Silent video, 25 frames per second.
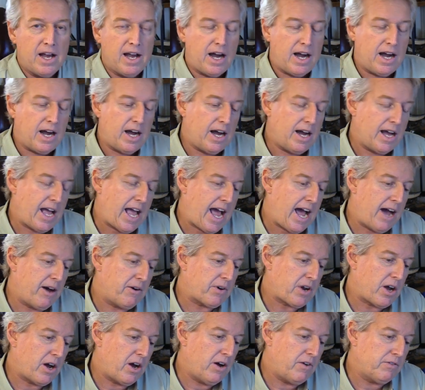
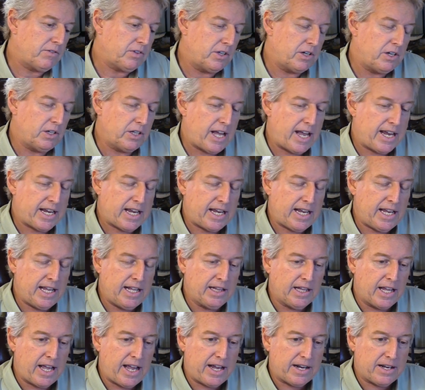out of Little Egg
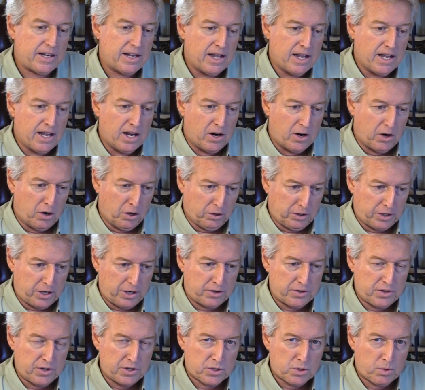Inlet
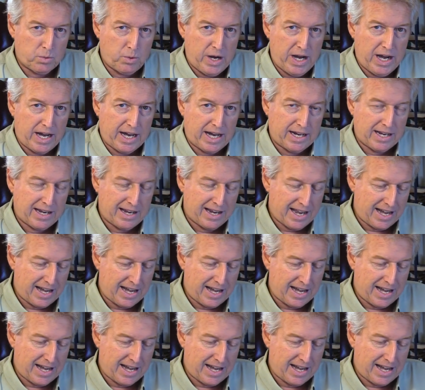earlier this week,